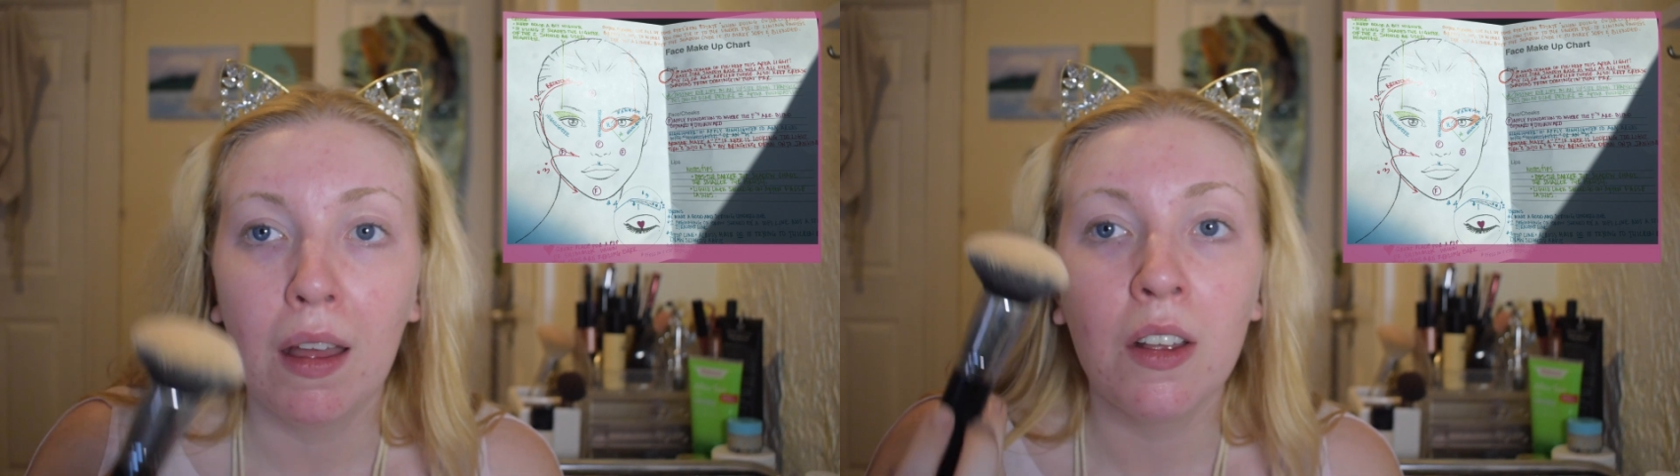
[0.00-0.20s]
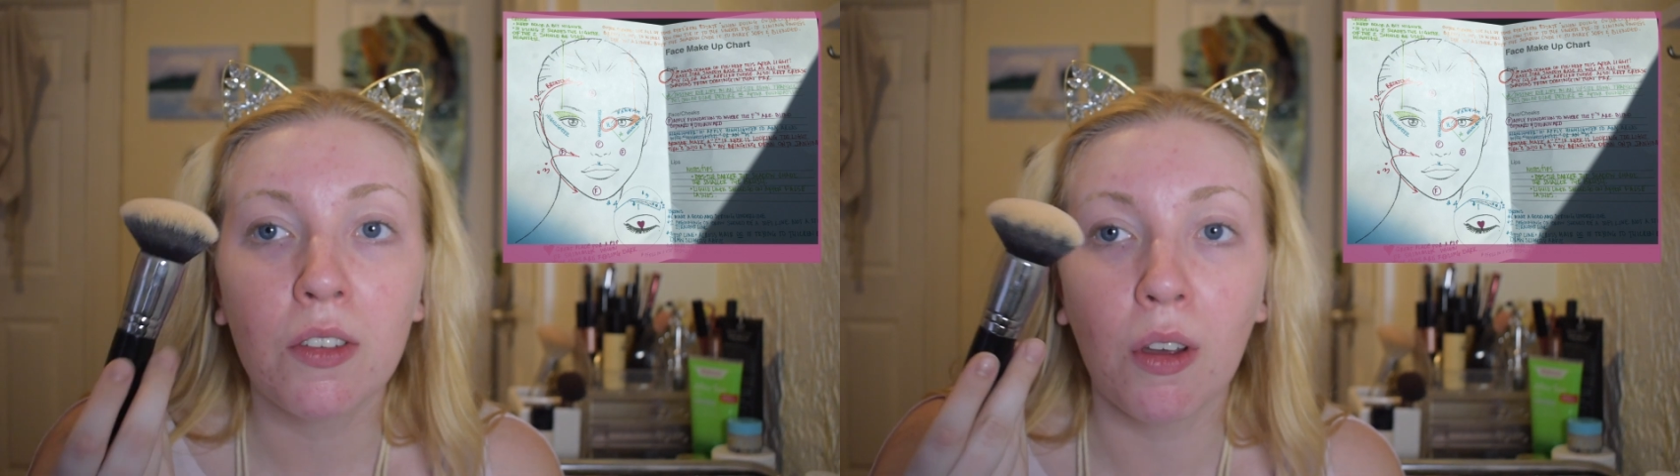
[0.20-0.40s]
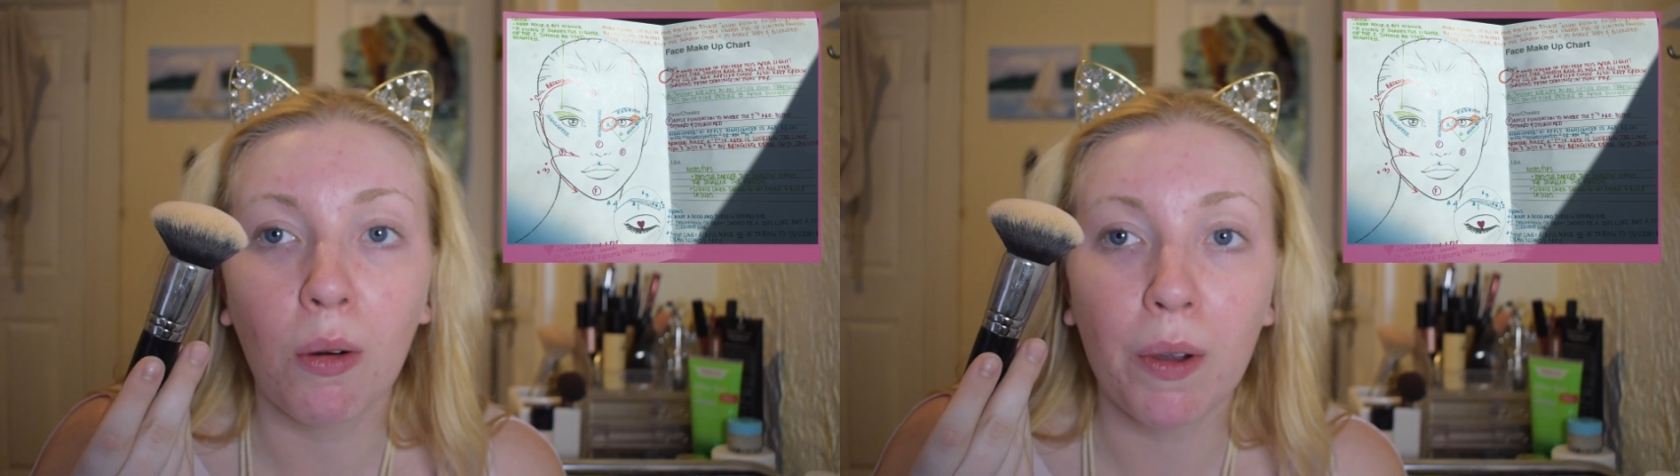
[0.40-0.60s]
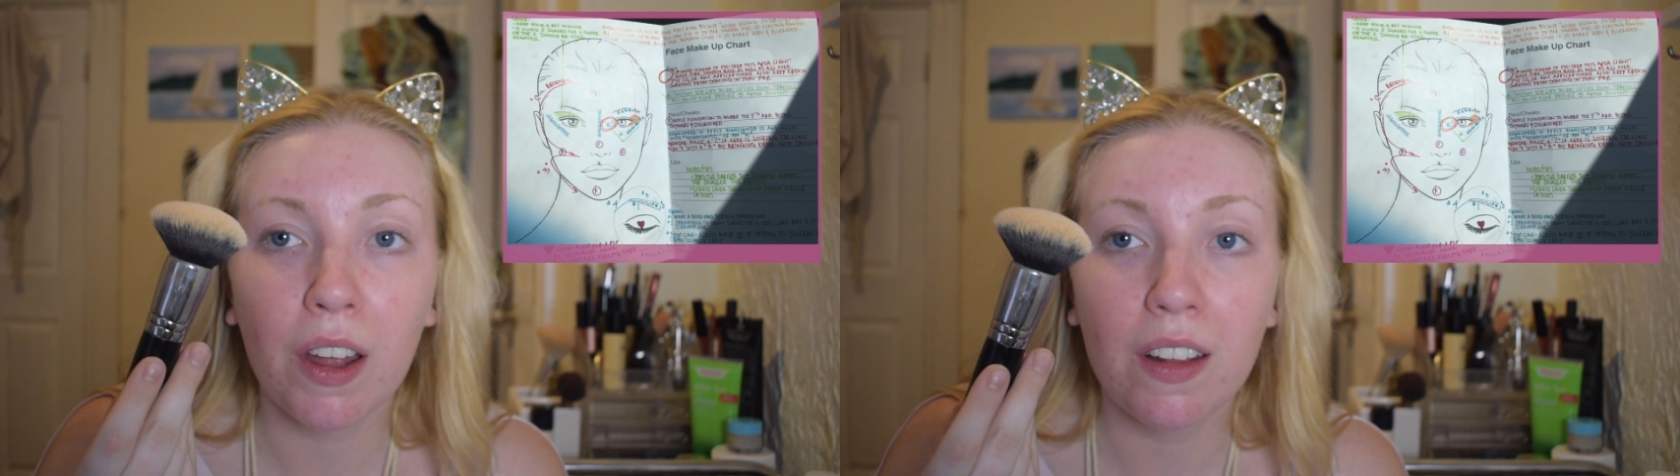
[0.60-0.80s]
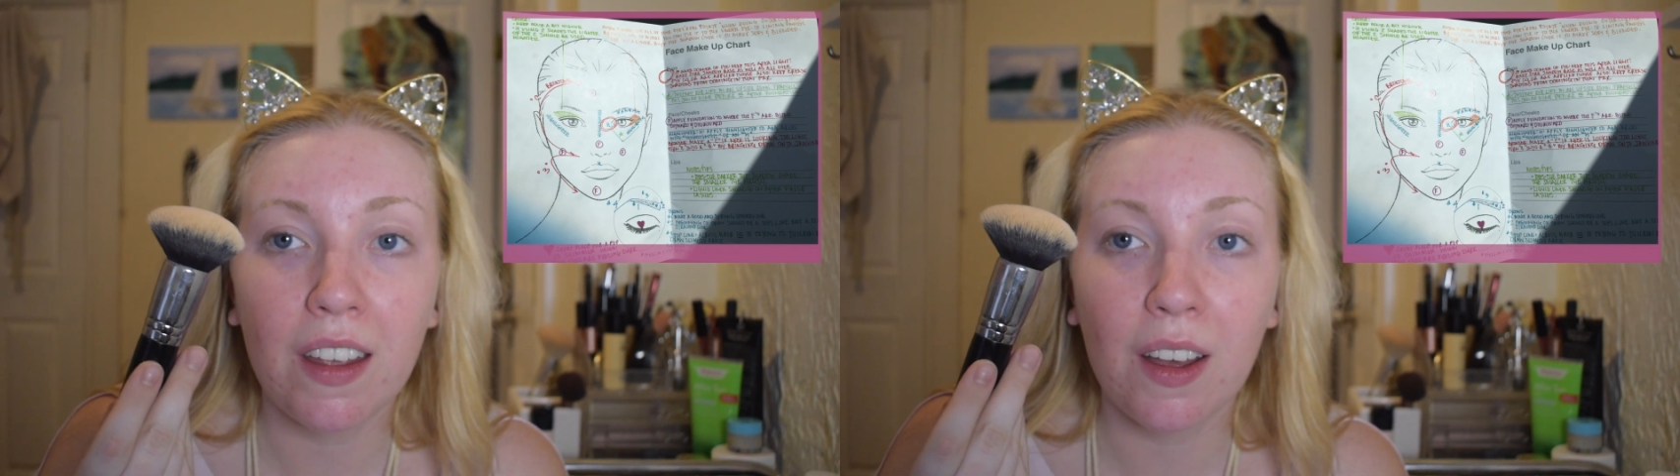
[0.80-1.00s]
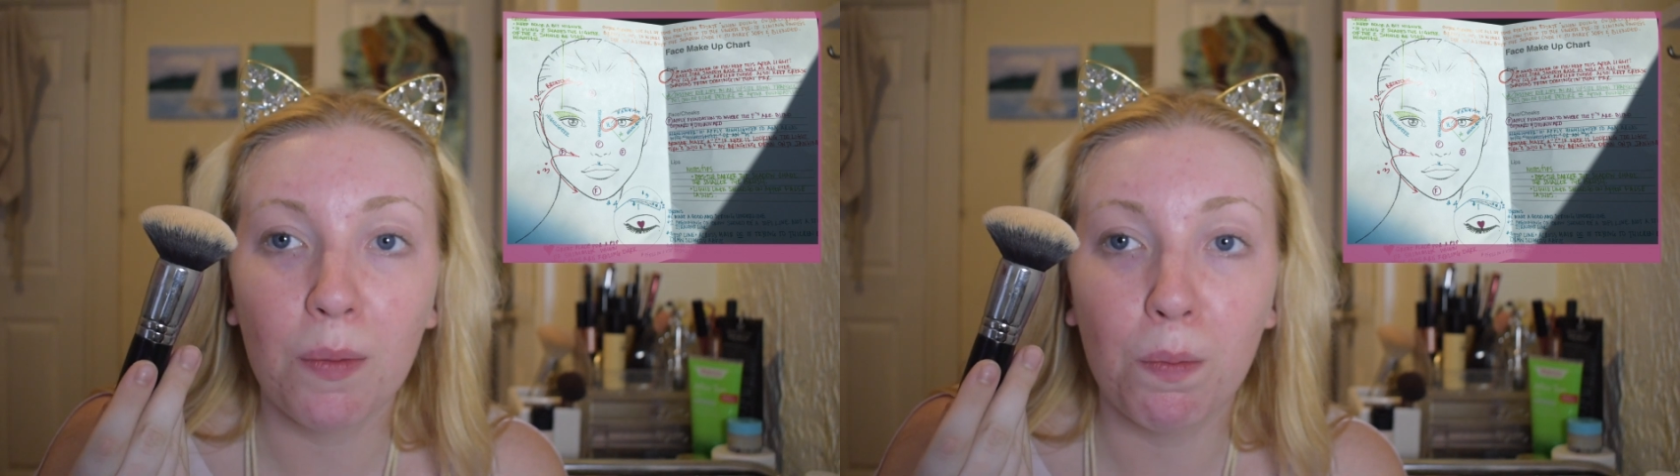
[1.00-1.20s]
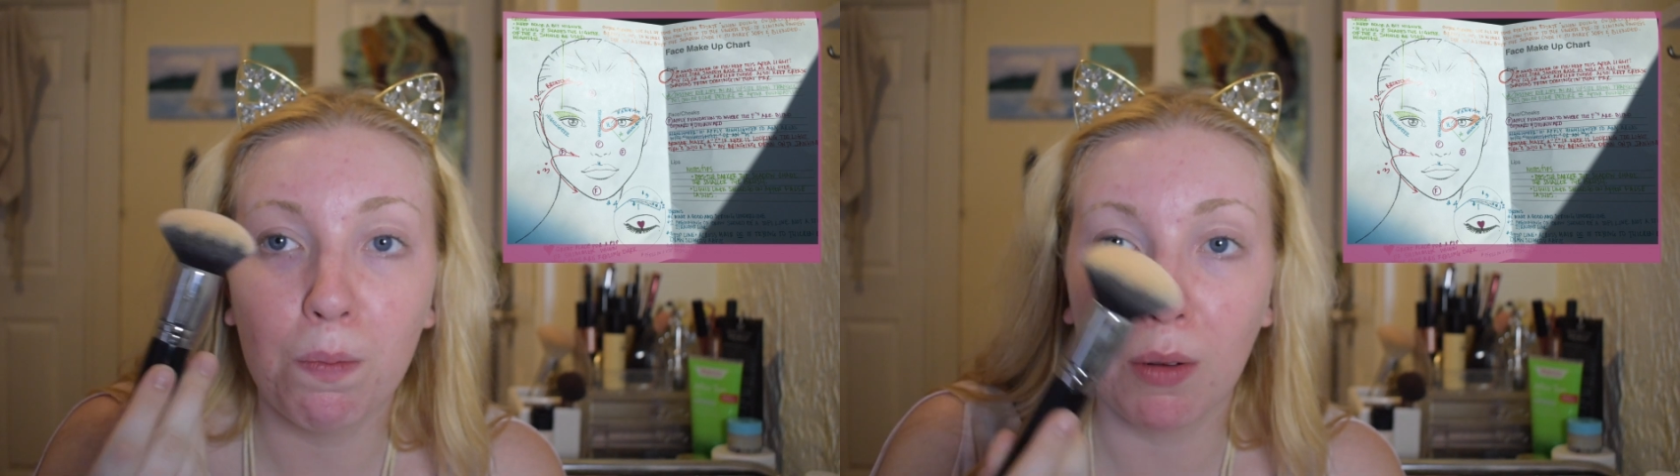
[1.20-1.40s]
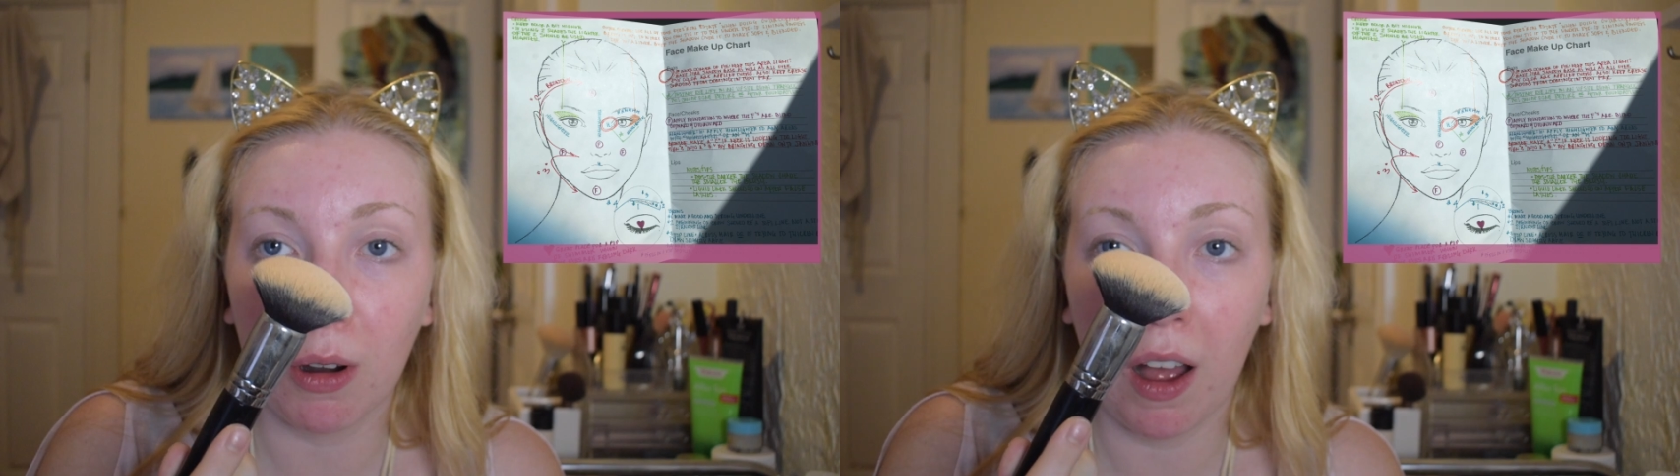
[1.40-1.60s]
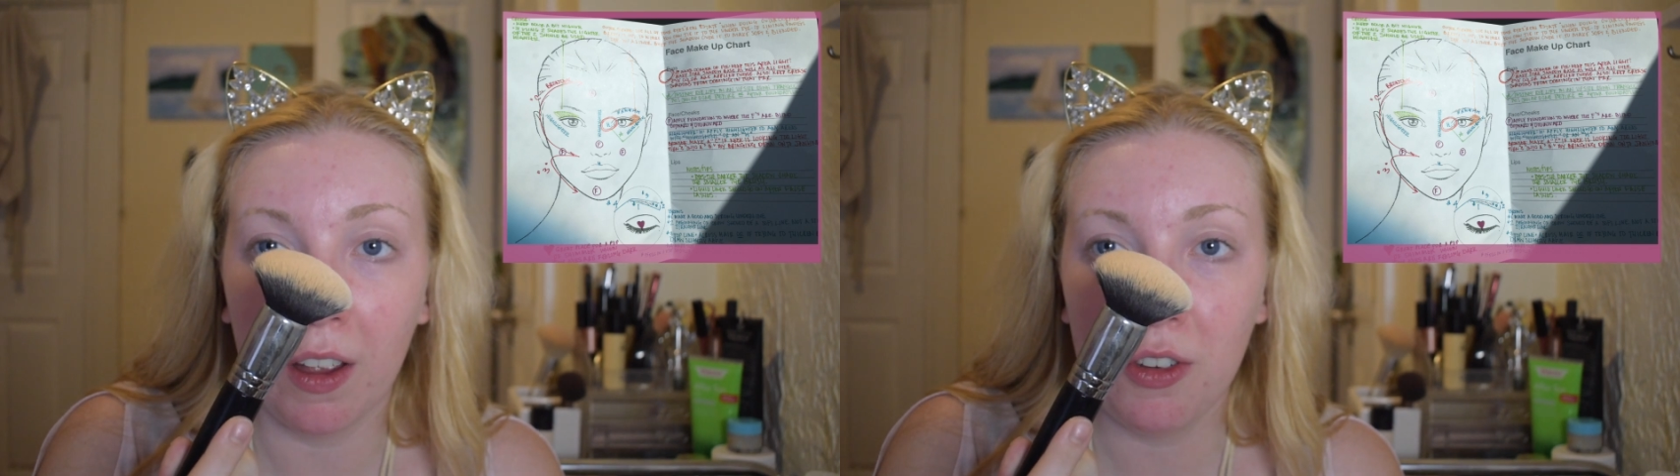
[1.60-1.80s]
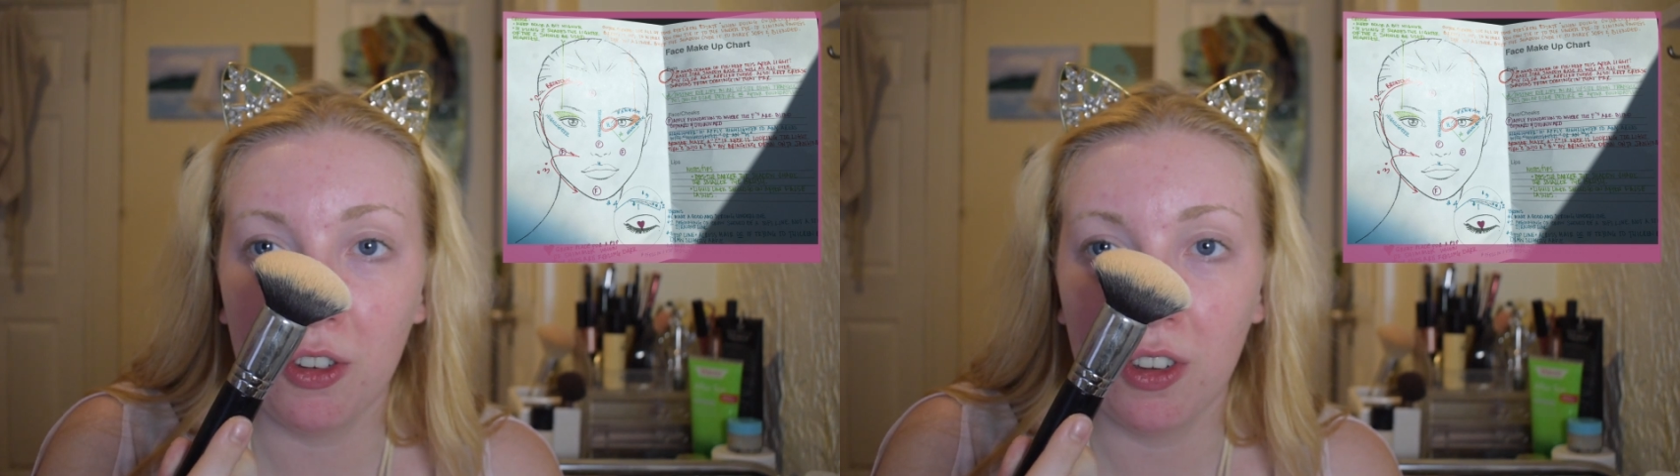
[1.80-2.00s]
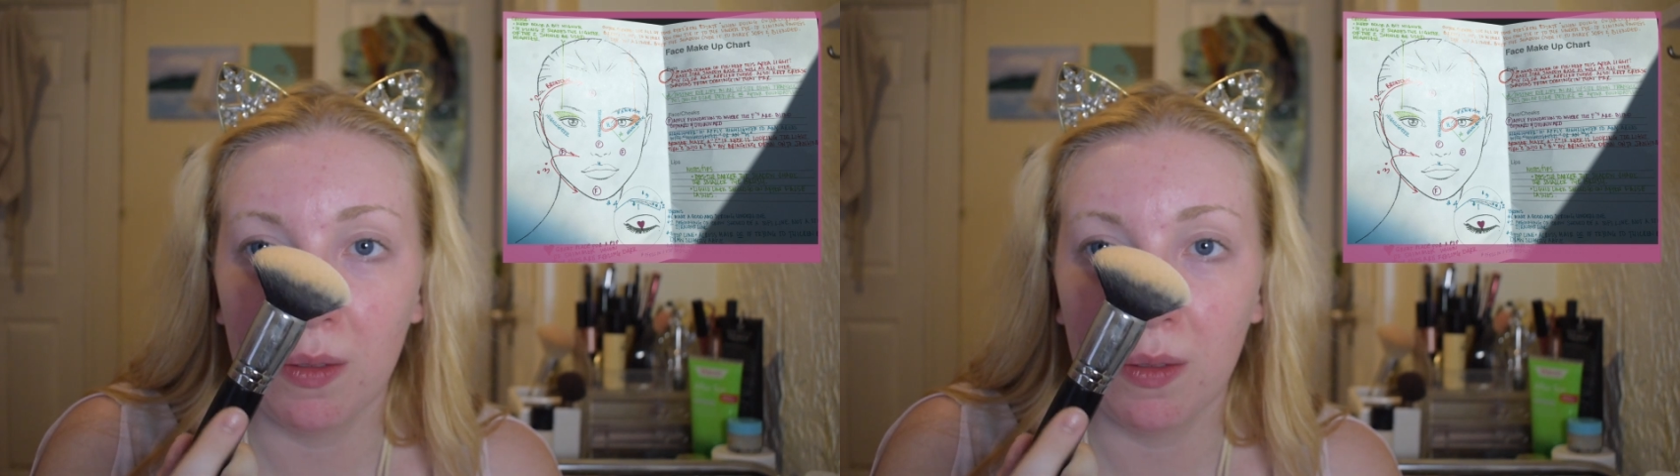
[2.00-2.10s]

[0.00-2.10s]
So we're going to take a brush,